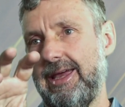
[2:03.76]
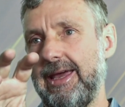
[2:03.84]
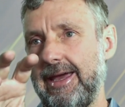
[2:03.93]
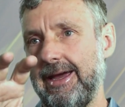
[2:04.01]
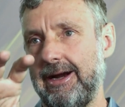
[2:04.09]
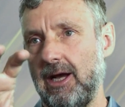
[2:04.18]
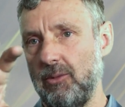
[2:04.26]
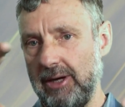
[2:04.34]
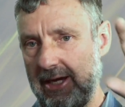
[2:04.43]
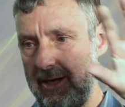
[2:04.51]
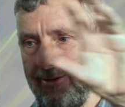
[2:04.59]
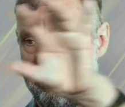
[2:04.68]
here, and we're
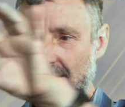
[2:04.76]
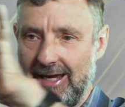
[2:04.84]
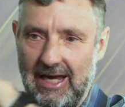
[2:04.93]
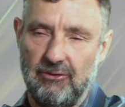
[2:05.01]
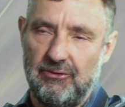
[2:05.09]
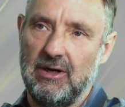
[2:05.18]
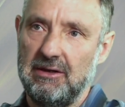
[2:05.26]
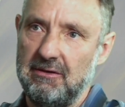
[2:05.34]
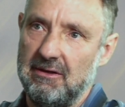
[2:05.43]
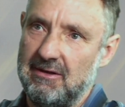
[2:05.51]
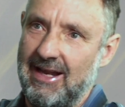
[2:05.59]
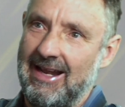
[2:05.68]
going to make
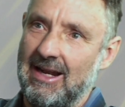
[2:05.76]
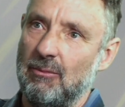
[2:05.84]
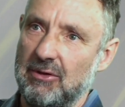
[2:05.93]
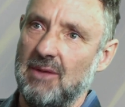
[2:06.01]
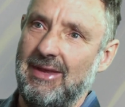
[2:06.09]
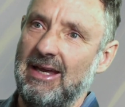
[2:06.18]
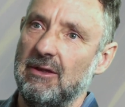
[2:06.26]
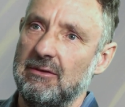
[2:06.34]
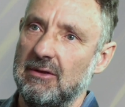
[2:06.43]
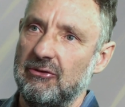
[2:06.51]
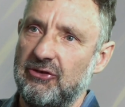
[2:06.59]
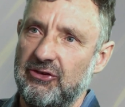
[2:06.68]
inferences and end up with something else
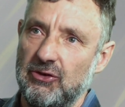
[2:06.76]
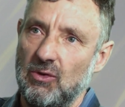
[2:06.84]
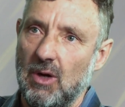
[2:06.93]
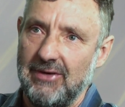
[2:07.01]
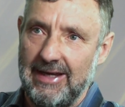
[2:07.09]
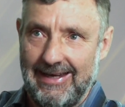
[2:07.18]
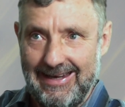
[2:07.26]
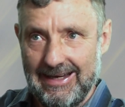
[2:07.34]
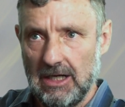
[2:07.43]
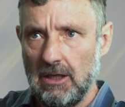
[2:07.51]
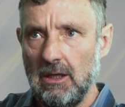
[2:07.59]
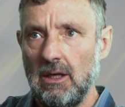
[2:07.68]
that's true over
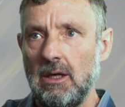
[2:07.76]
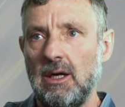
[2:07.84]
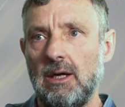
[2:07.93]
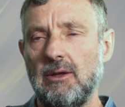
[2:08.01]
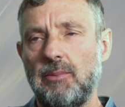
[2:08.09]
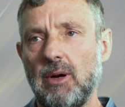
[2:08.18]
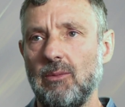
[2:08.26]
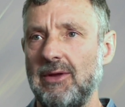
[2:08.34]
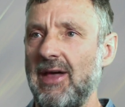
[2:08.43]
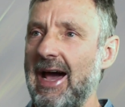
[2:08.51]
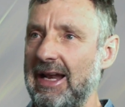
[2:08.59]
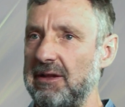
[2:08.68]
here. The problem with
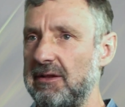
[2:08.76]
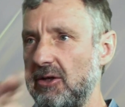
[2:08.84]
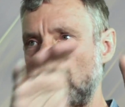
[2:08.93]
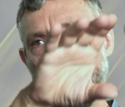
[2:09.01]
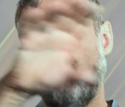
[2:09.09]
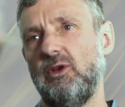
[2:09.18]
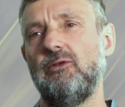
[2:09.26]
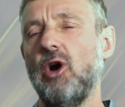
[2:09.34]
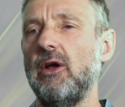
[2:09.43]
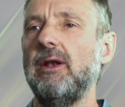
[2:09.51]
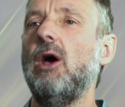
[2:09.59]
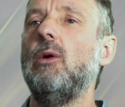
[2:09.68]
that is that you've
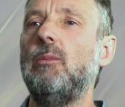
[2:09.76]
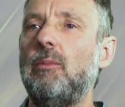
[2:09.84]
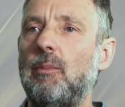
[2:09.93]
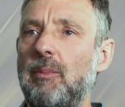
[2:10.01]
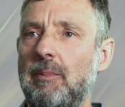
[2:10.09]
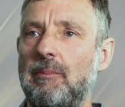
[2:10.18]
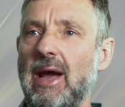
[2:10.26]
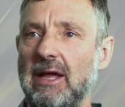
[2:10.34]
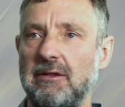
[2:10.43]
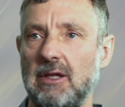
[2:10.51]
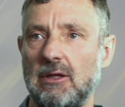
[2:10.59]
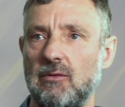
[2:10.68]
got no
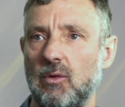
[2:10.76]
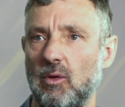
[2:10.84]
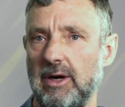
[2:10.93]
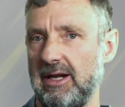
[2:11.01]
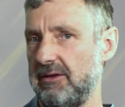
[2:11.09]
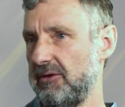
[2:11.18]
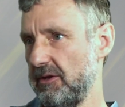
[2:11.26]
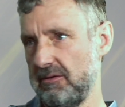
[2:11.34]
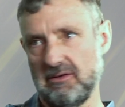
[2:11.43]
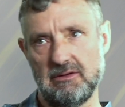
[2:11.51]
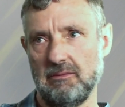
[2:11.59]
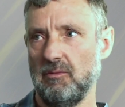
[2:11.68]
basis for it. It's
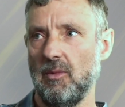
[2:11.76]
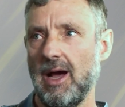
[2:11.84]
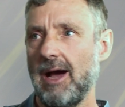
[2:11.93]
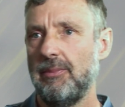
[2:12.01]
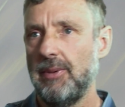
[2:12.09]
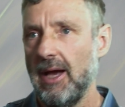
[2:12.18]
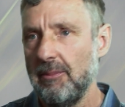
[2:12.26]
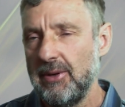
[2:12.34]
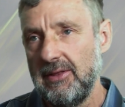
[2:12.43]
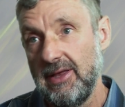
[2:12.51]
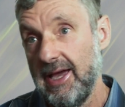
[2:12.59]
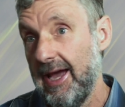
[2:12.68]
just up
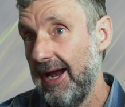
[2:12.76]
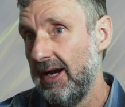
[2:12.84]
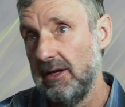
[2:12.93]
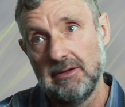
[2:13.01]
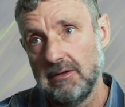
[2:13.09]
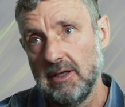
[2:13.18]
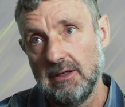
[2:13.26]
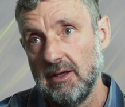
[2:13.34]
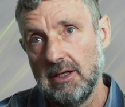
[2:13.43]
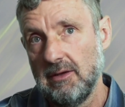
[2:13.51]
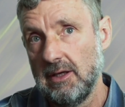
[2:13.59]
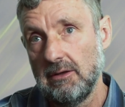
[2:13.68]
in the air.
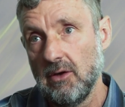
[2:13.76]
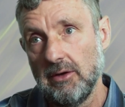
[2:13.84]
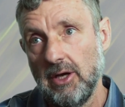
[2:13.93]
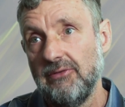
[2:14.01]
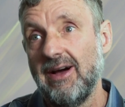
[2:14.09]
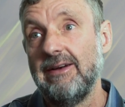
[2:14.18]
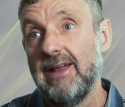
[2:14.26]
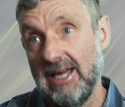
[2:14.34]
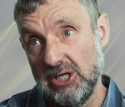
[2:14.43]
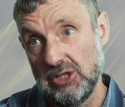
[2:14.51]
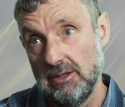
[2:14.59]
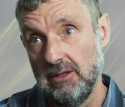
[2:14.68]
It's got no
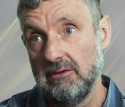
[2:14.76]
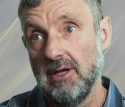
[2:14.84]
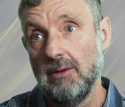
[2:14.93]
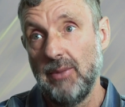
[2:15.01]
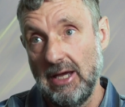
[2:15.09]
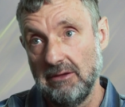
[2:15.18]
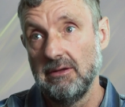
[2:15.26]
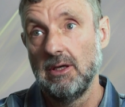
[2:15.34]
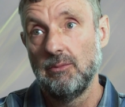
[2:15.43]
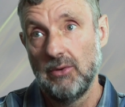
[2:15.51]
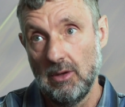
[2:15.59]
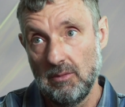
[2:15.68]
foundation is their
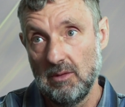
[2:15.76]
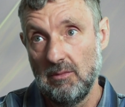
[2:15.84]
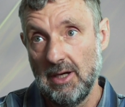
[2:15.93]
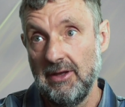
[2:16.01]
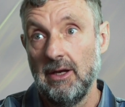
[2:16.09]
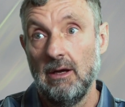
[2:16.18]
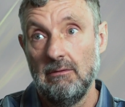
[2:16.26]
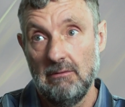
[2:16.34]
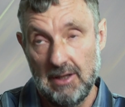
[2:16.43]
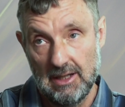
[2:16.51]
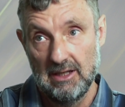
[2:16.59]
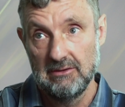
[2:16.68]
basic problem, and they don't
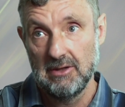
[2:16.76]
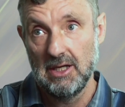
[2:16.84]
realise